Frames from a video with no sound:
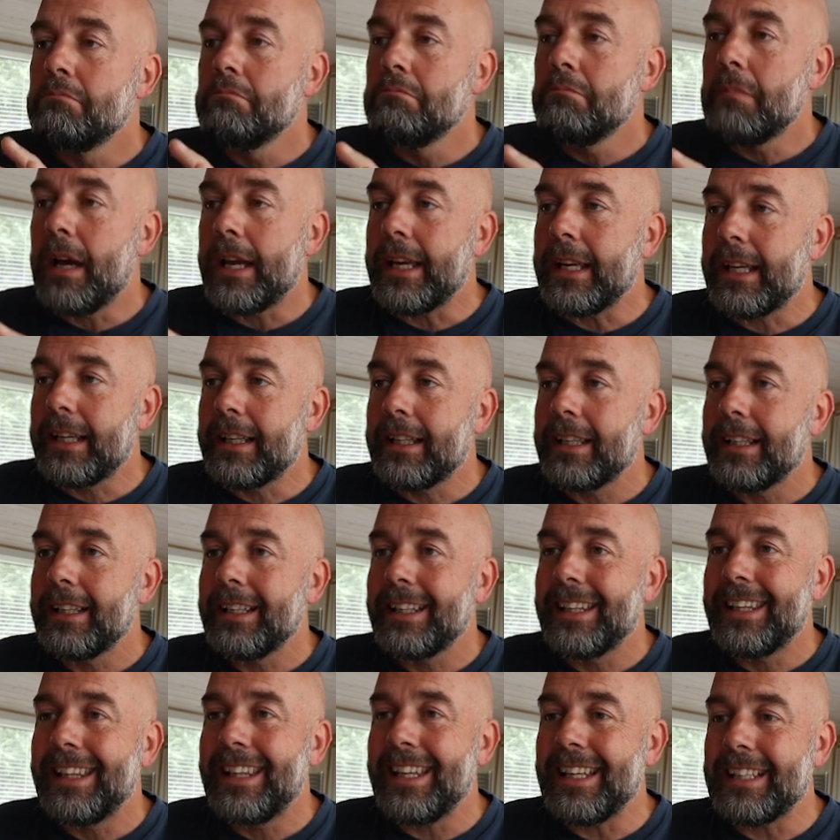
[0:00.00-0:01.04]
make
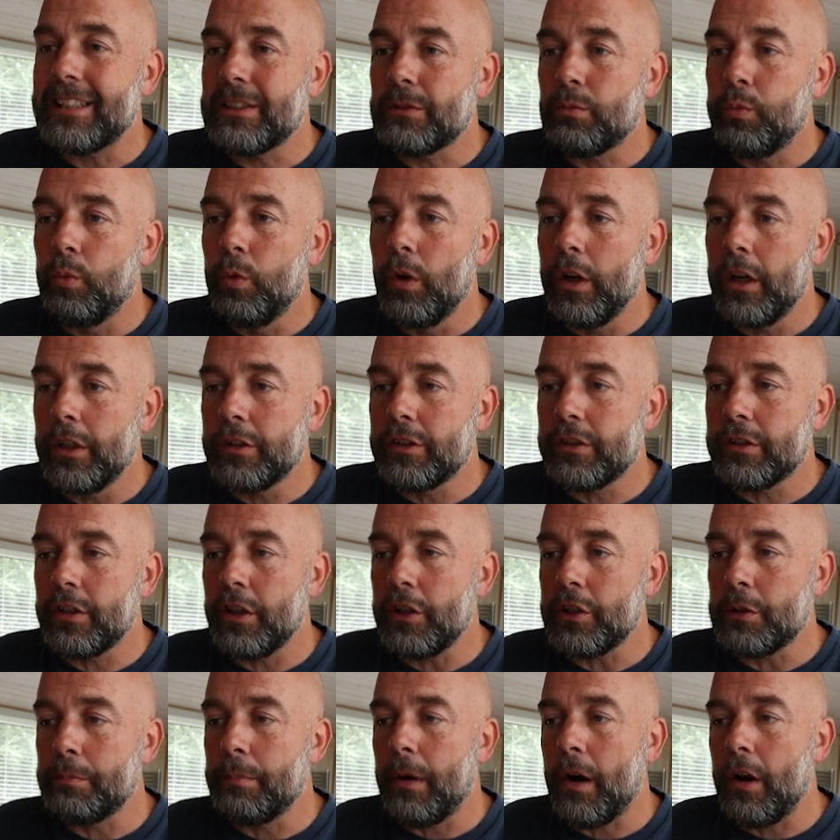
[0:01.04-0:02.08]
this word
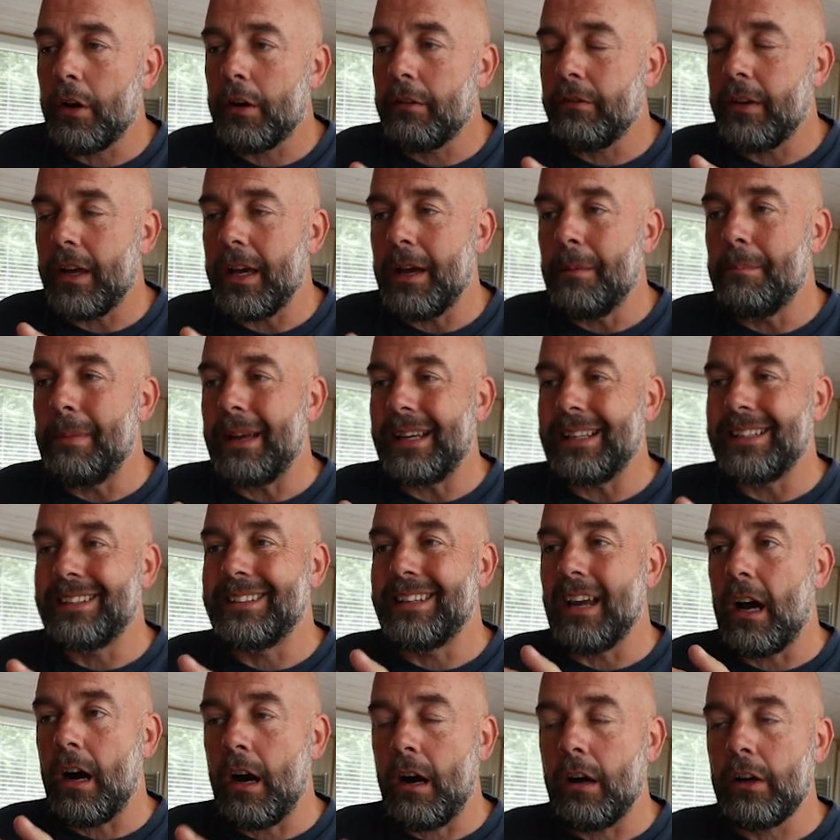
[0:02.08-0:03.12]
search part of it a
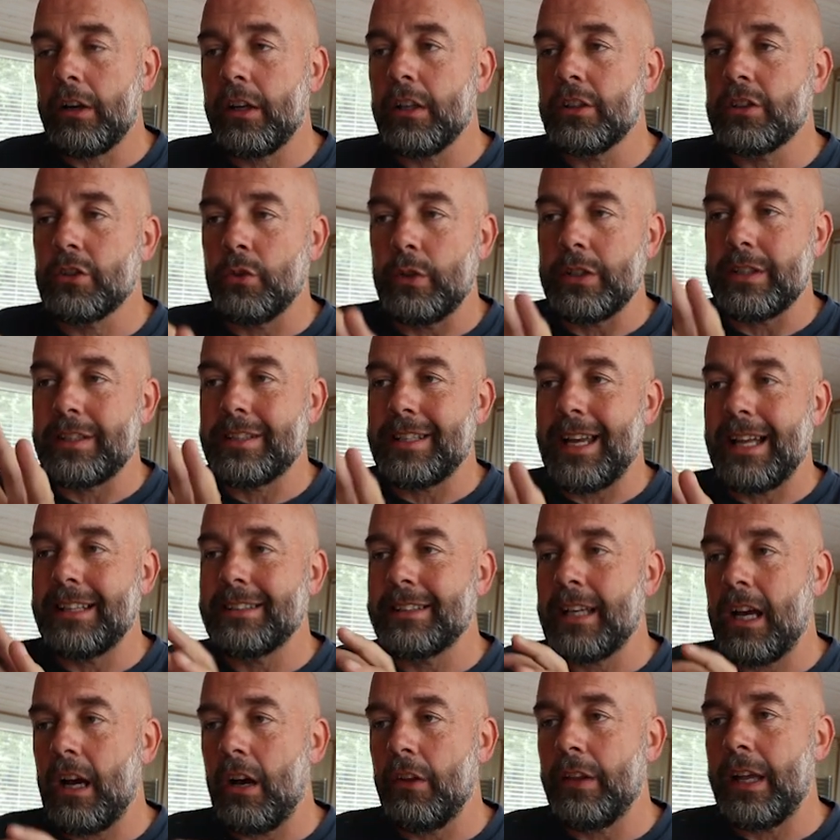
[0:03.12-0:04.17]
bit darker so it
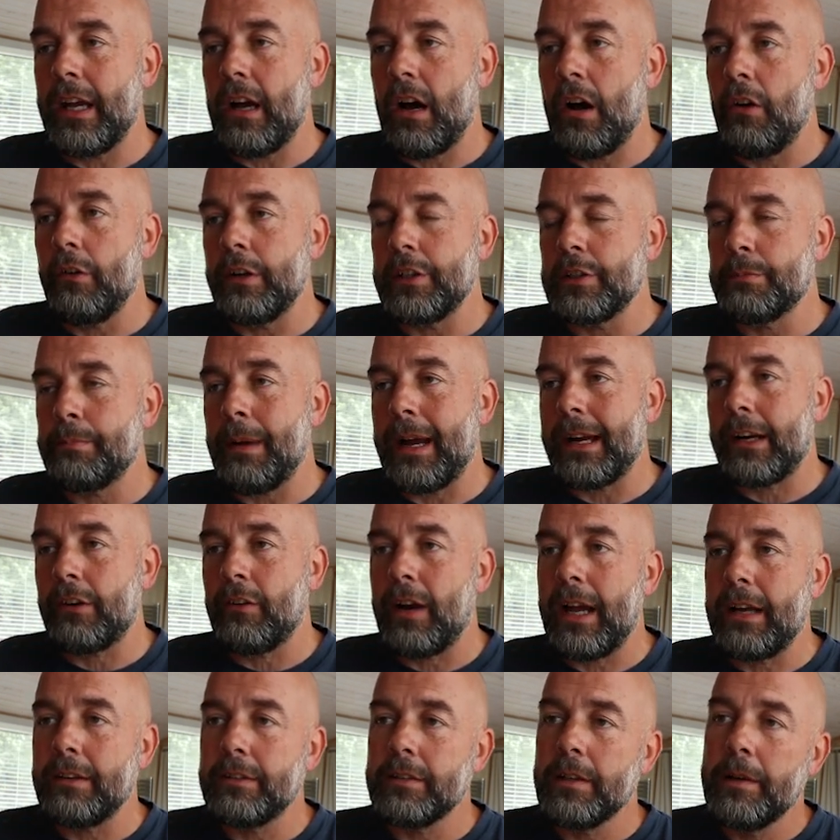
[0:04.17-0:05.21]
stands out on that orange
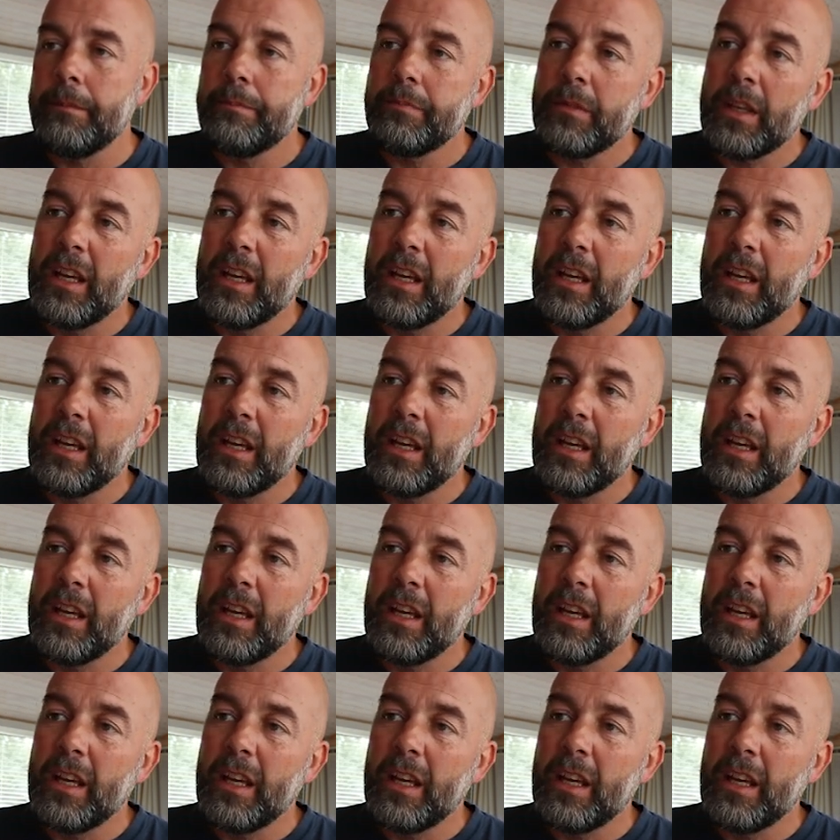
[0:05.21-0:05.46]
background.